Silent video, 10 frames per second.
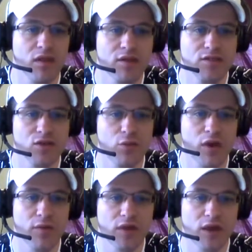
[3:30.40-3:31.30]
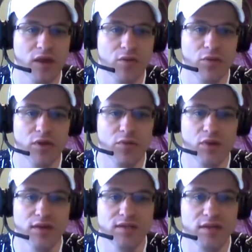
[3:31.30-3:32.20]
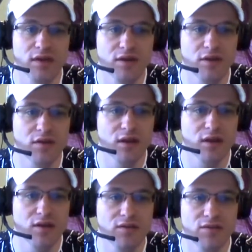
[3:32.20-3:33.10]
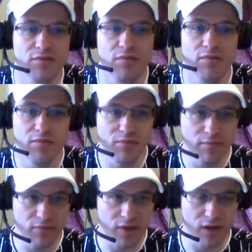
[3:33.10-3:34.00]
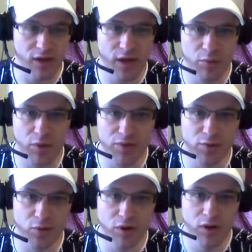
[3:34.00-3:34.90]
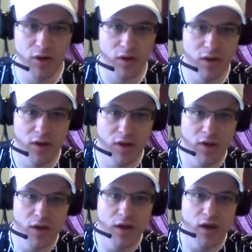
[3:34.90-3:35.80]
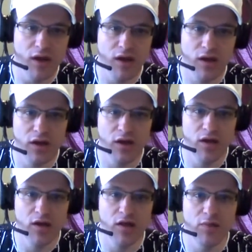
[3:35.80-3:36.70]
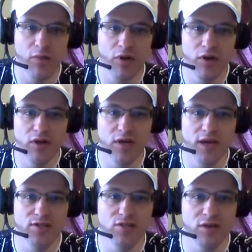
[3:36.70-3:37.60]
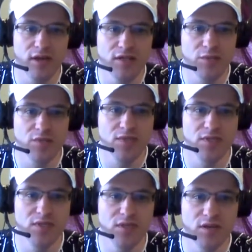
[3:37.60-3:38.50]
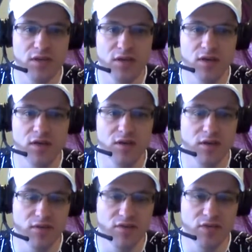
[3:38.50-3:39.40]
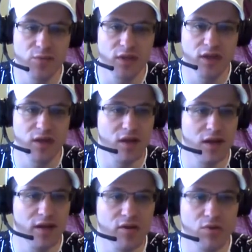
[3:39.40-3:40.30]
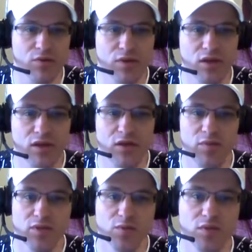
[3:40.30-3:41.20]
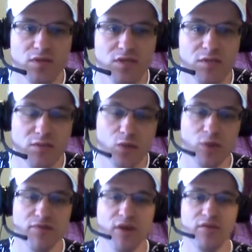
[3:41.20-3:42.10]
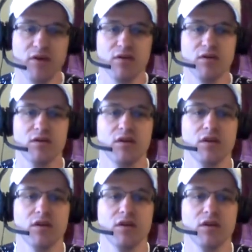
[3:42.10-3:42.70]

So Brian McCann, pretty good price there. The Yankees at Baltimore. Bargain catcher AJ Pierzynski. If he's playing, I like going with him. He's pretty cheap, 2,500.